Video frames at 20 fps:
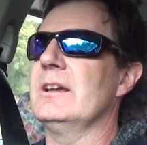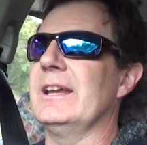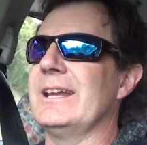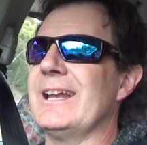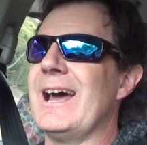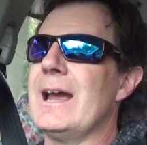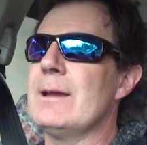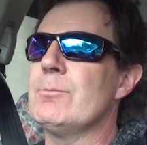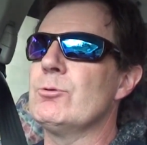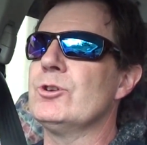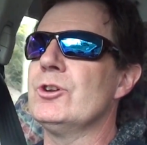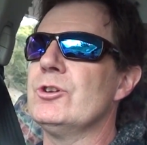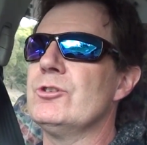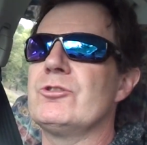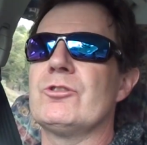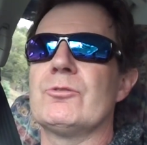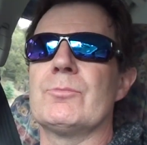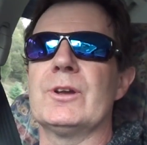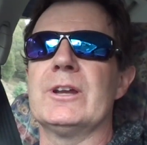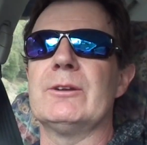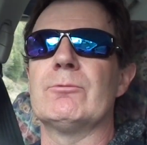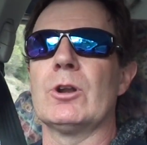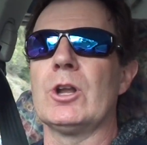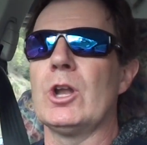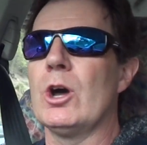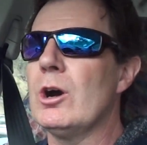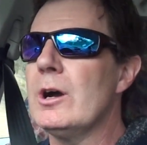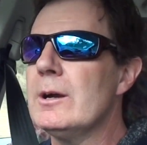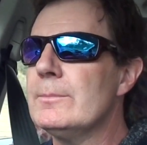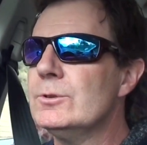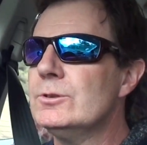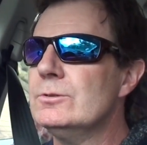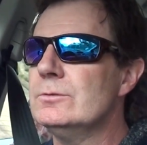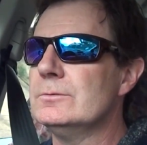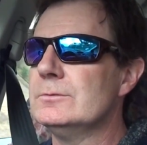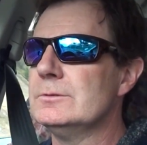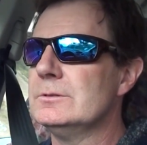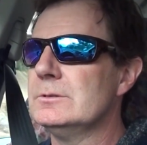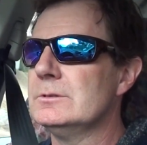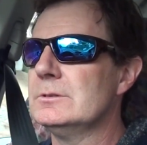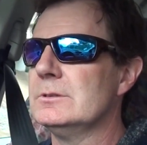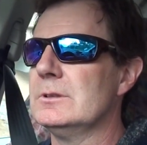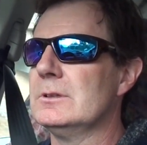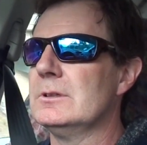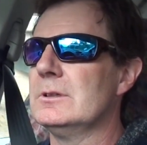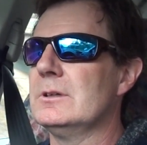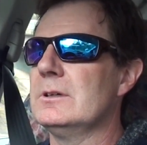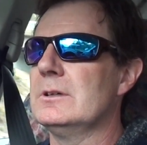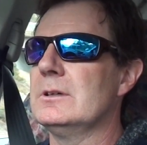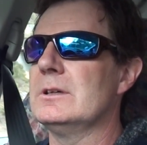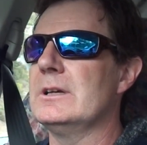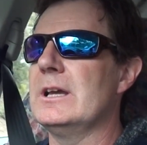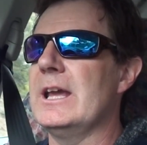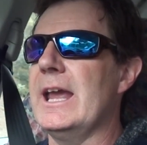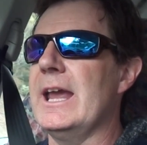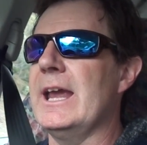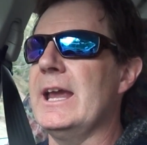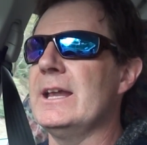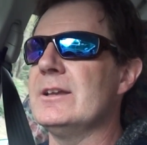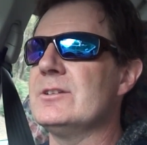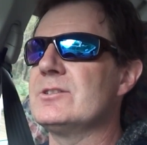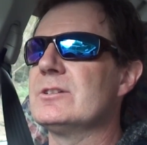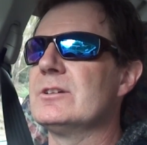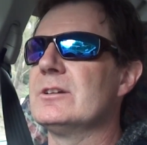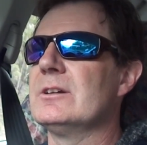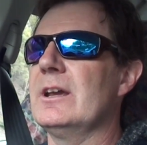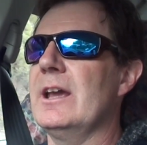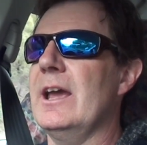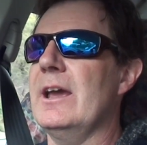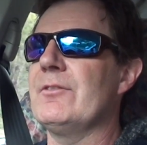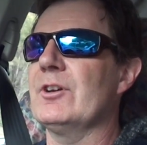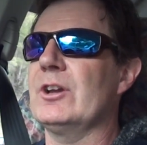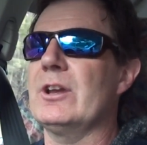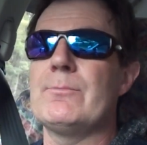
enable you to be reliable and have a